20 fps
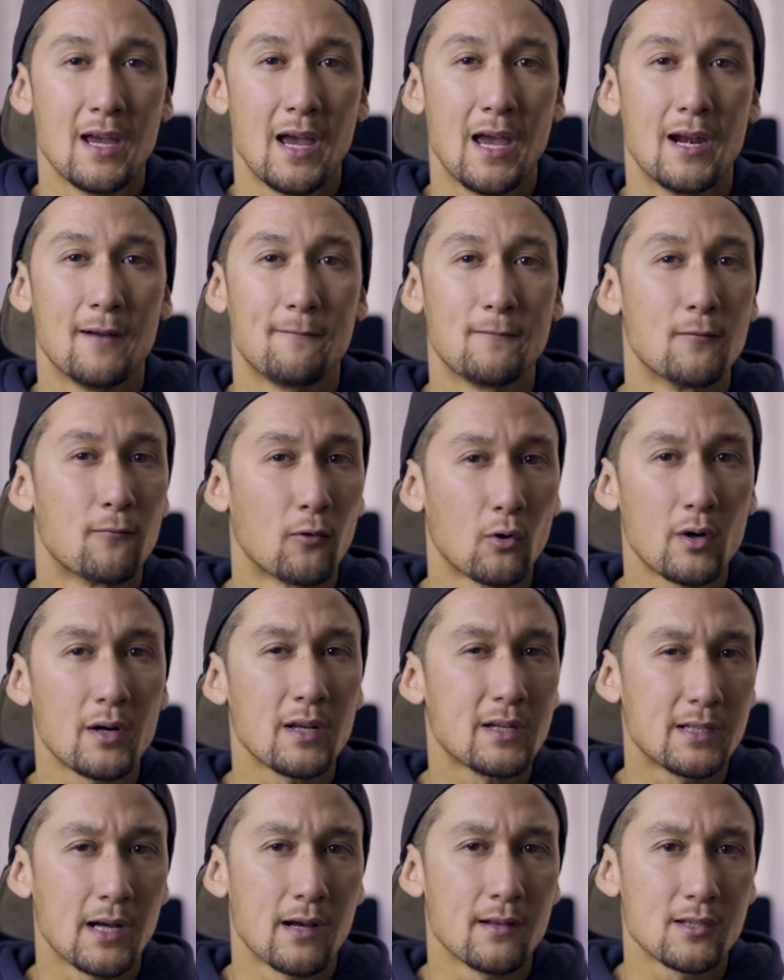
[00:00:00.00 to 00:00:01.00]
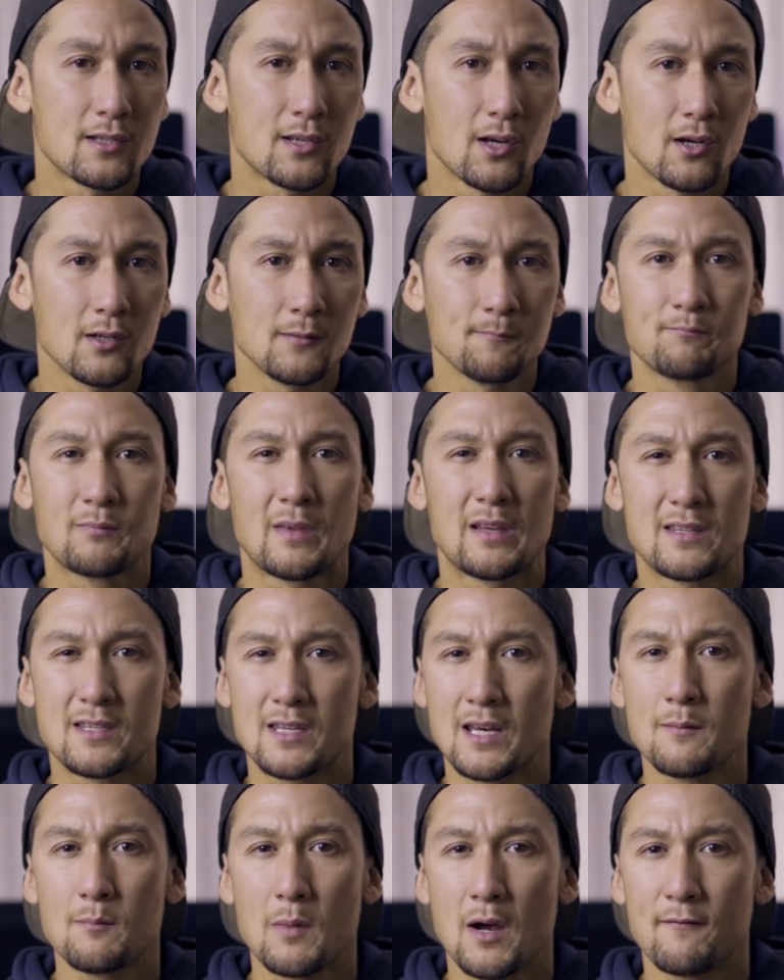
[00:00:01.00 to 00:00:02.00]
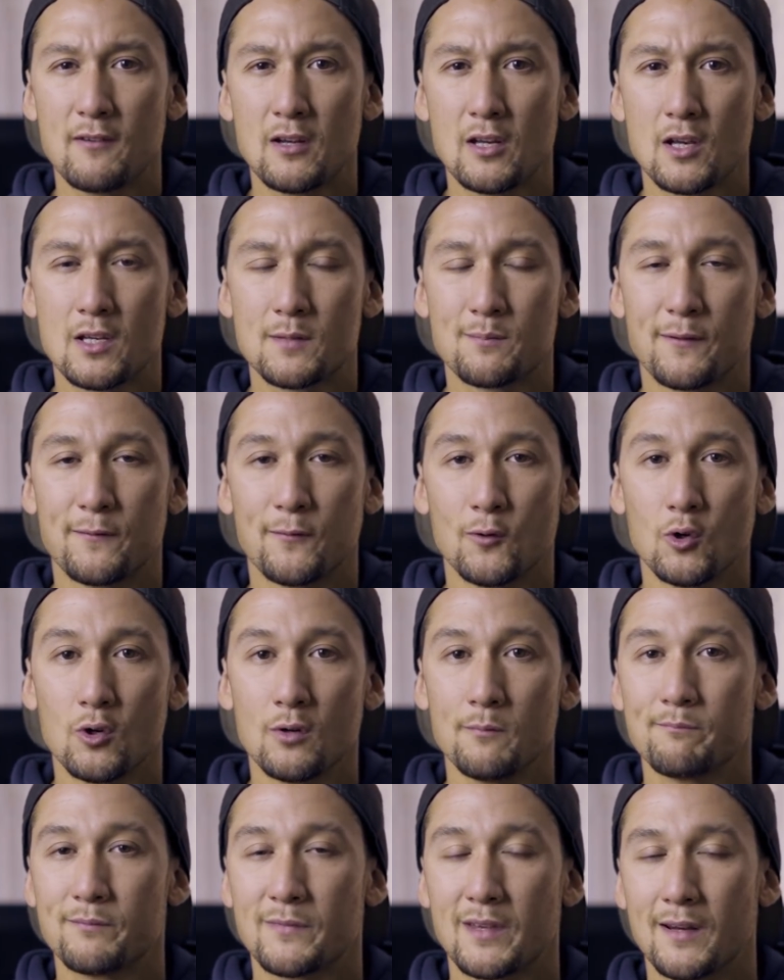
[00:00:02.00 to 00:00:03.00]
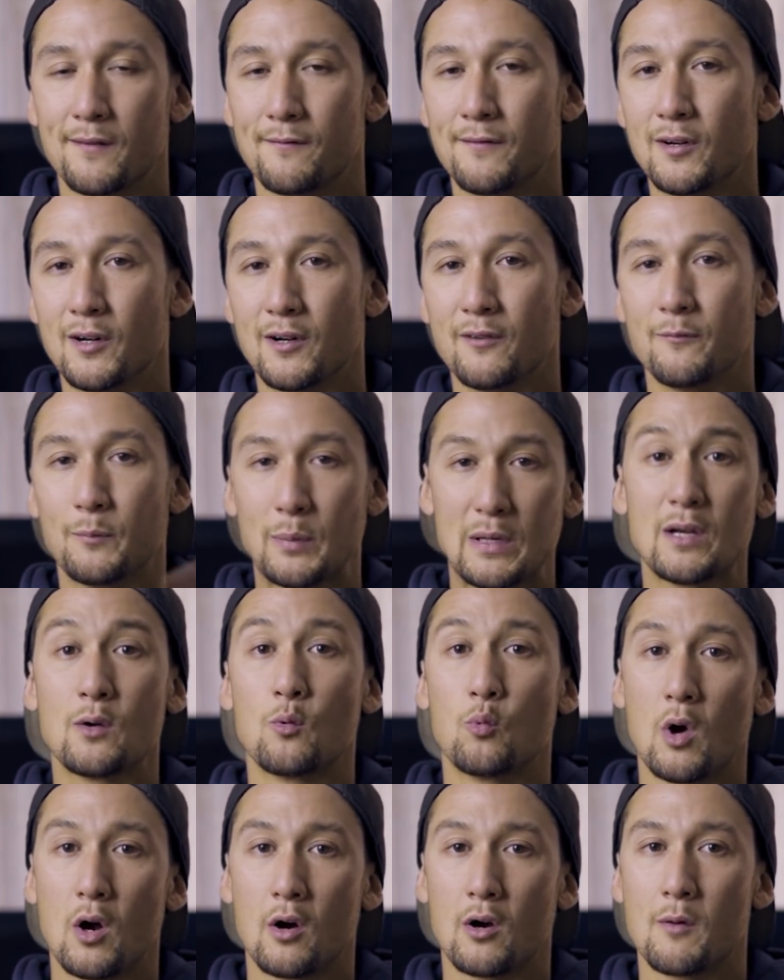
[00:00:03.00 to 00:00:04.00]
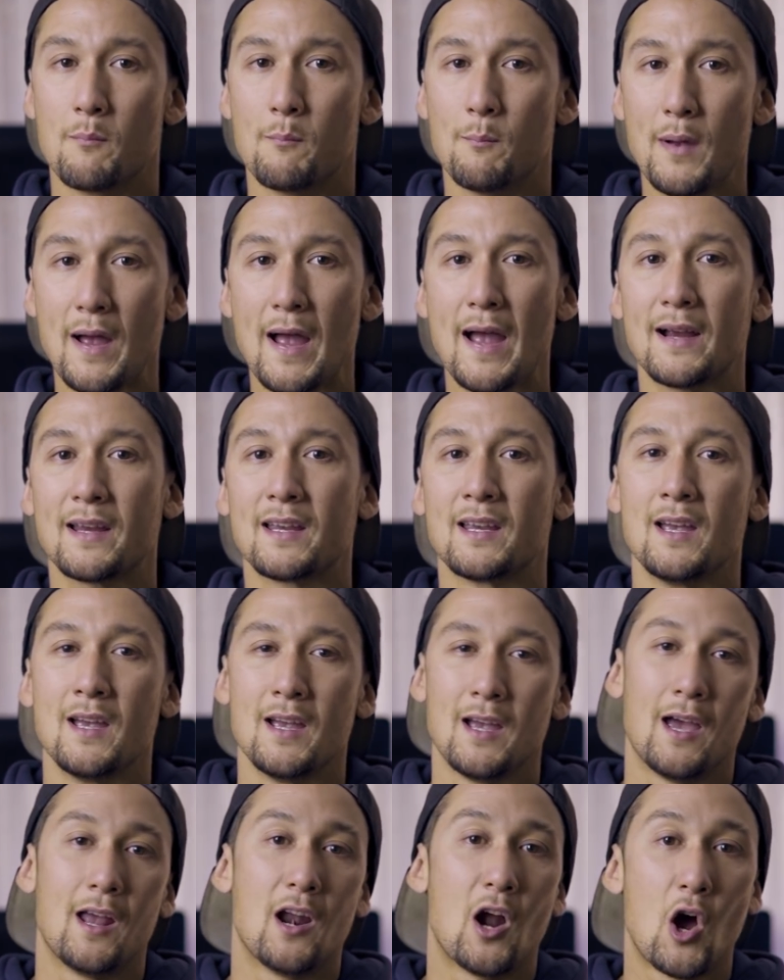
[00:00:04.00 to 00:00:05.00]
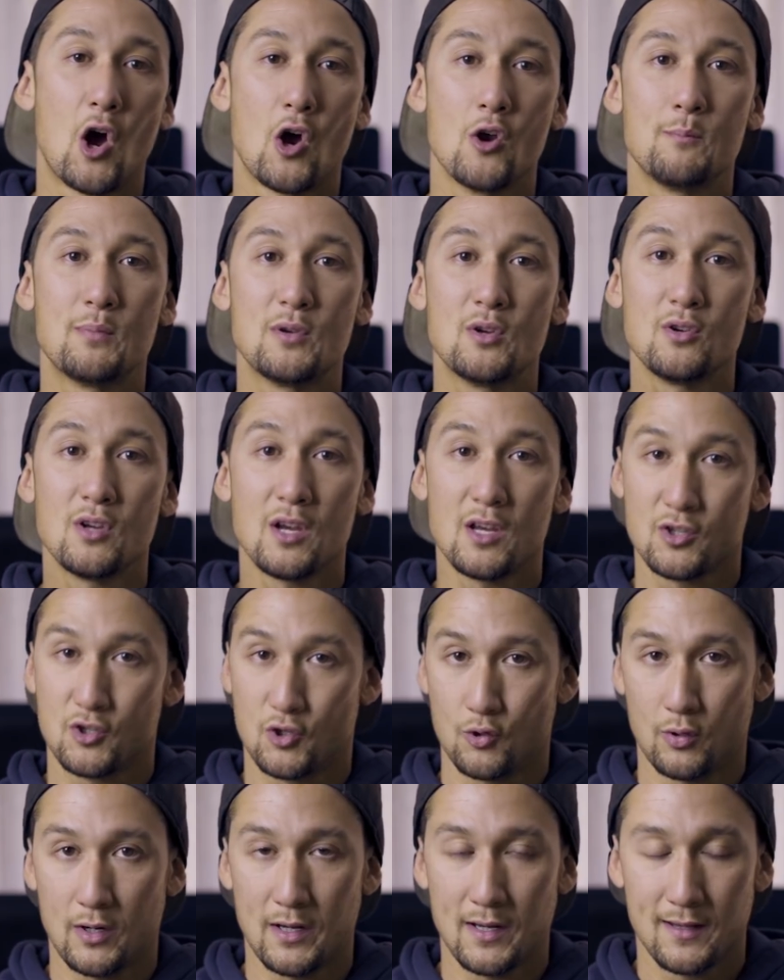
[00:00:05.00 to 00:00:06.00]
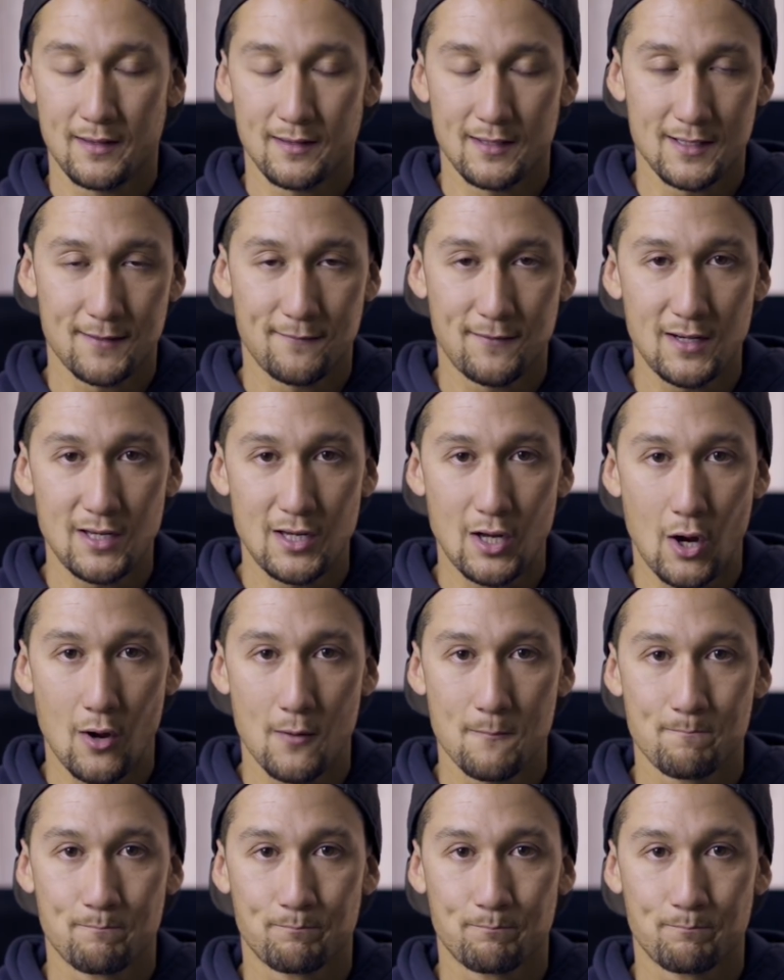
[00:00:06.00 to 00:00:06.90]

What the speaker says: And if you've already done so and seen my videos before, then a very big welcome back, and I hope you enjoy this video.